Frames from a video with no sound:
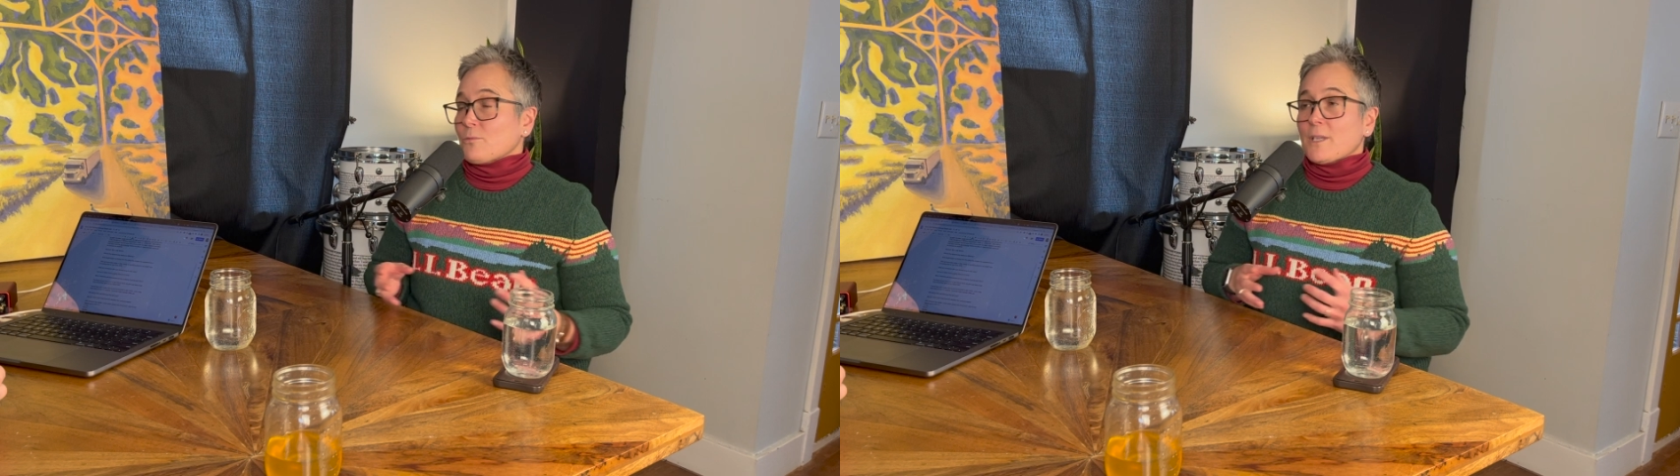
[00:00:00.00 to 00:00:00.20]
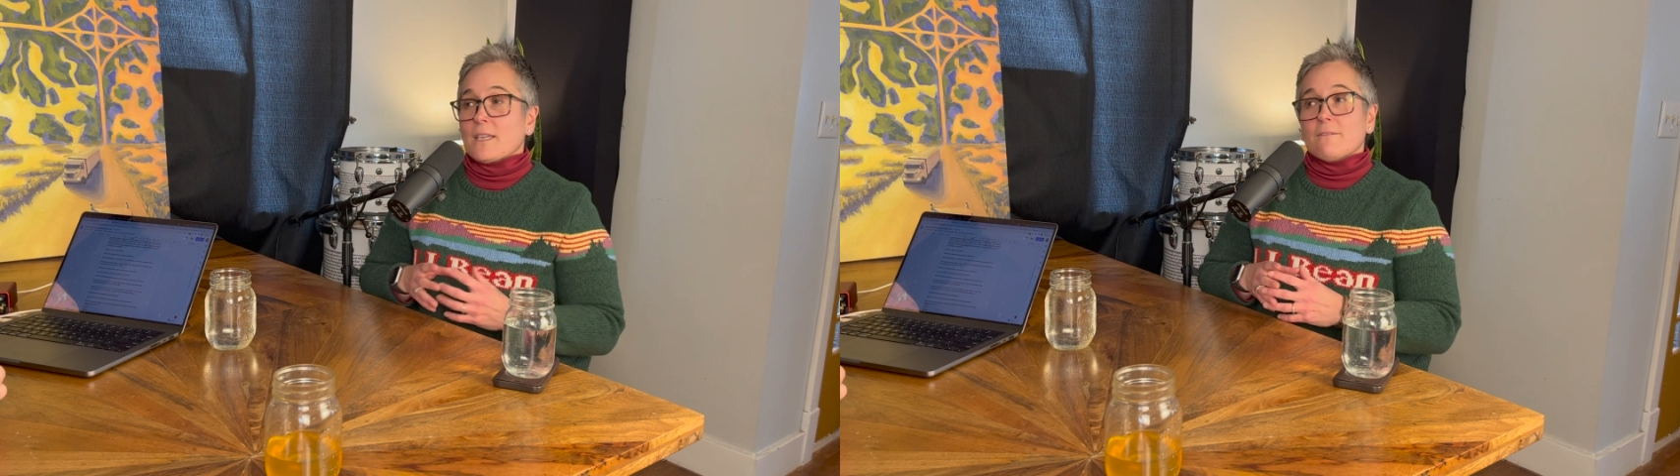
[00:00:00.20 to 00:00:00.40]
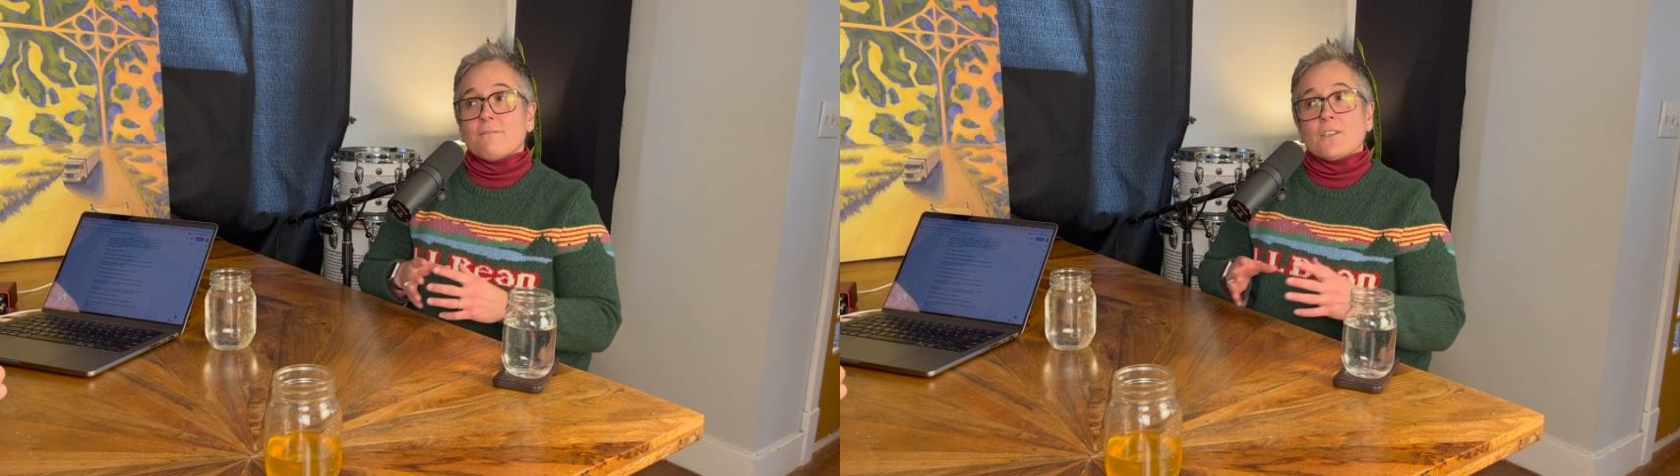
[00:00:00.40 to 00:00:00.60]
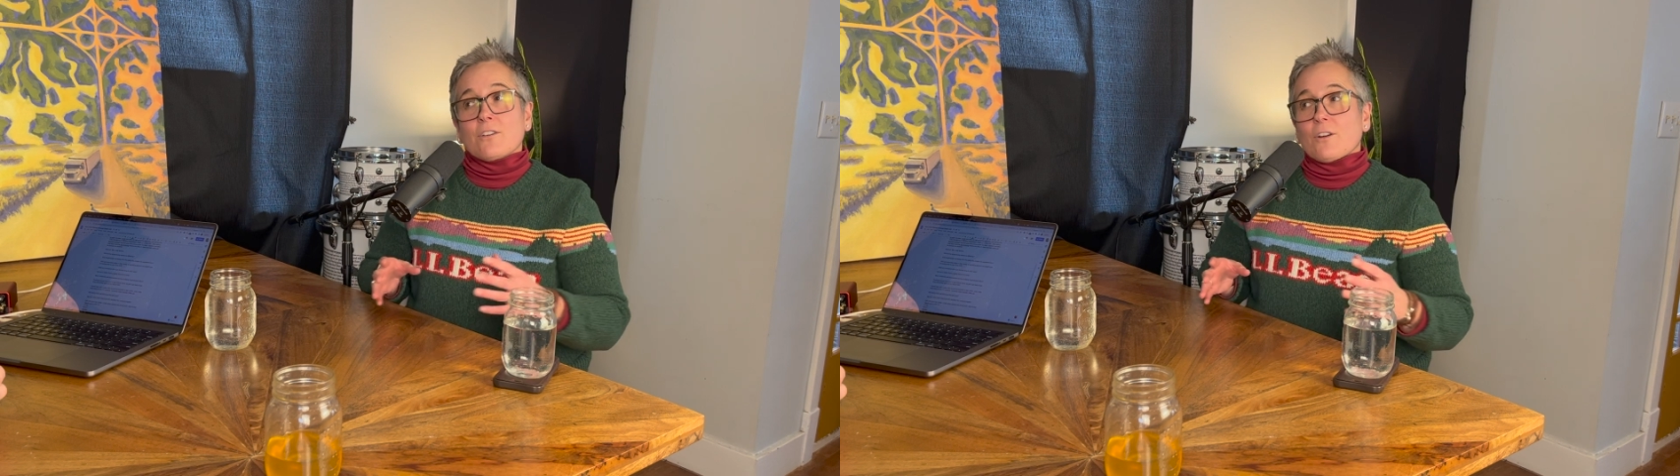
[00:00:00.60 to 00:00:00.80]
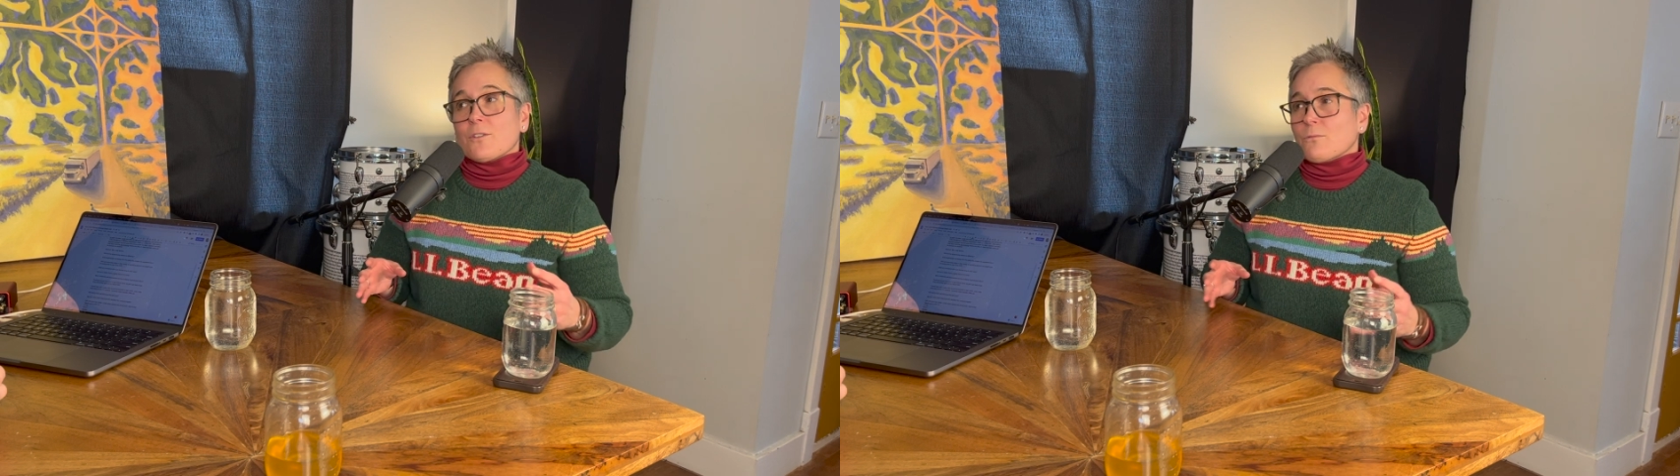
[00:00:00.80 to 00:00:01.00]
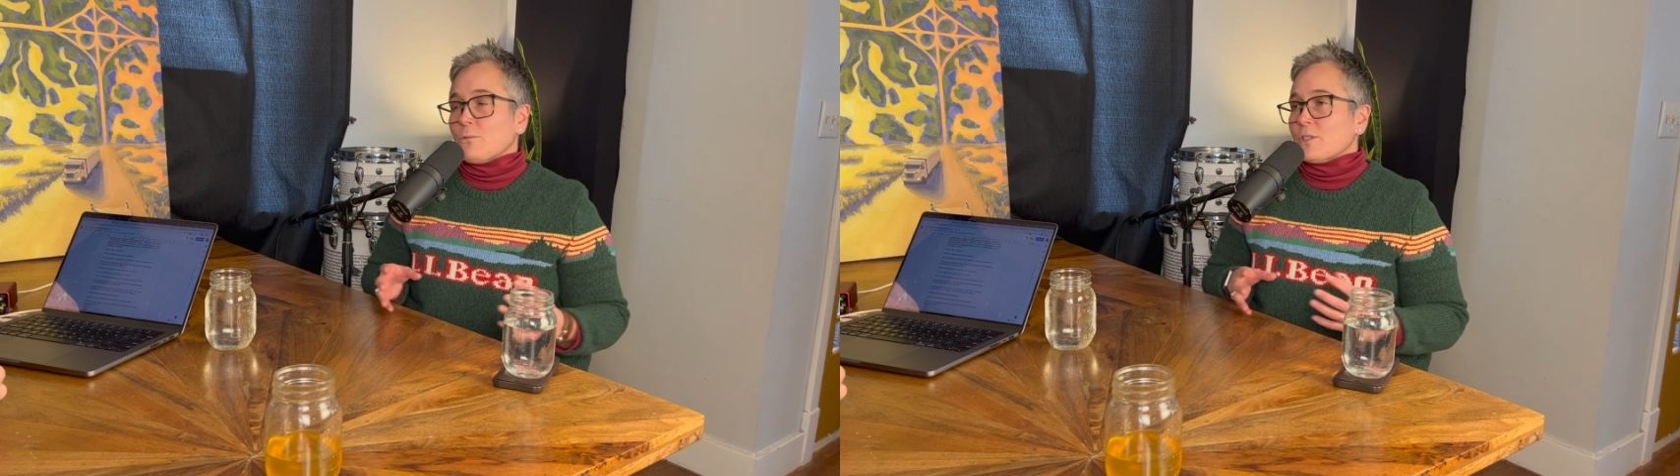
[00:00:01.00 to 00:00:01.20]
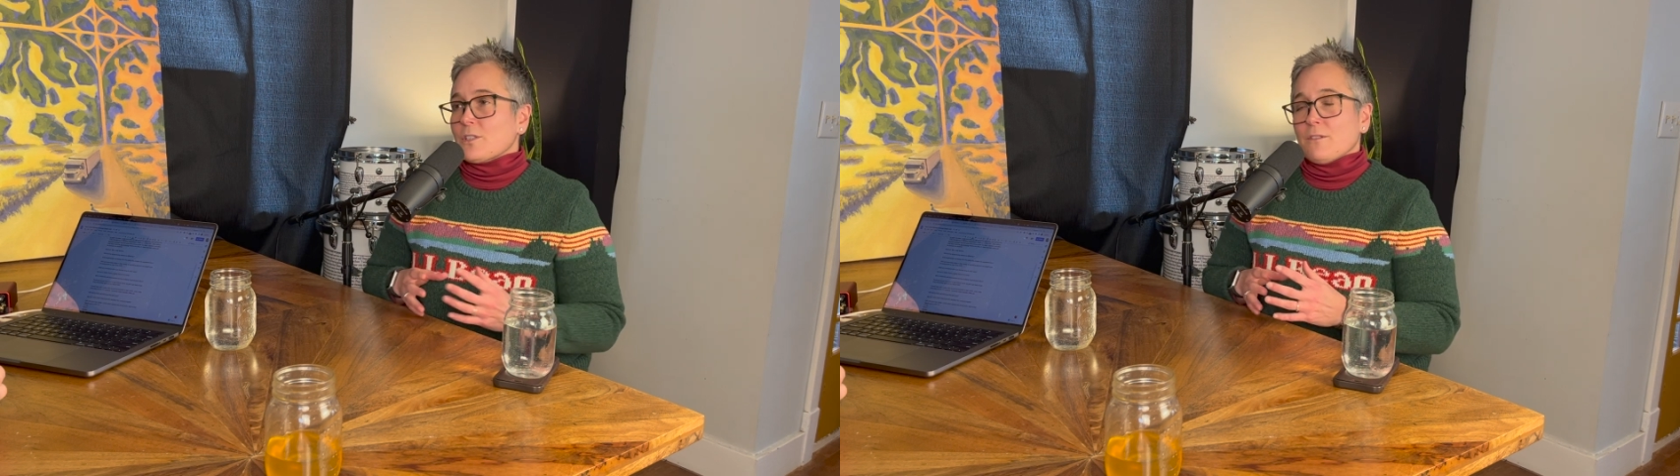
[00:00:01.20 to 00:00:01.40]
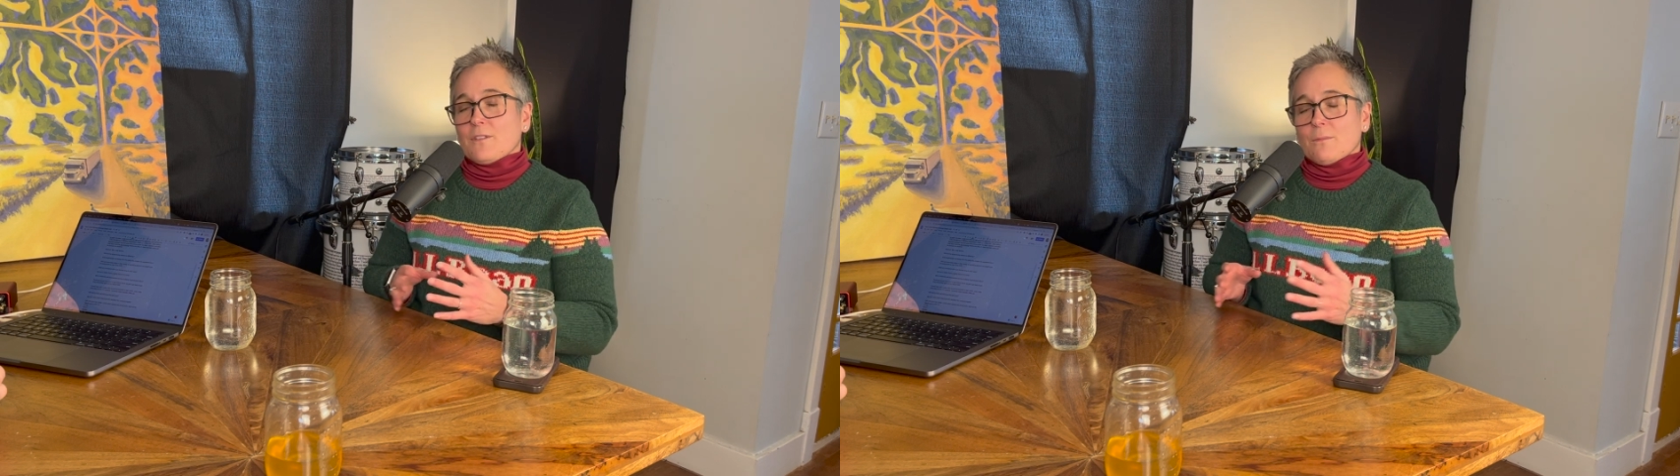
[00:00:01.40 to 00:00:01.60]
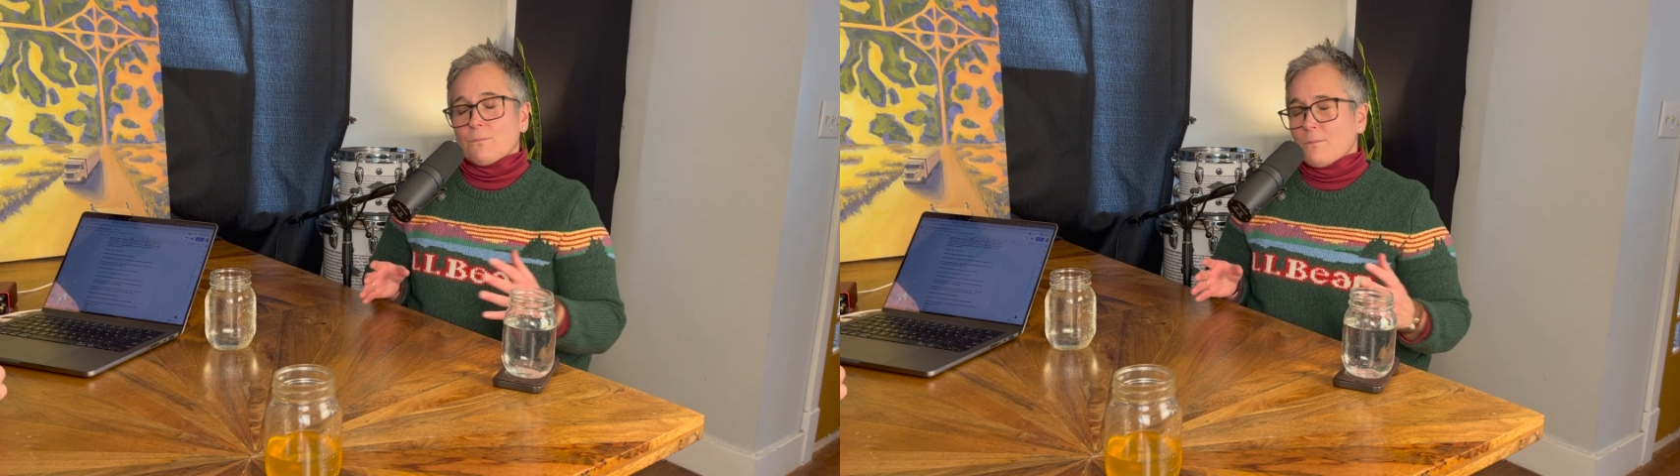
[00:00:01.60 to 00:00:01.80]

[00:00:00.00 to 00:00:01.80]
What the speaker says: We can figure out once if you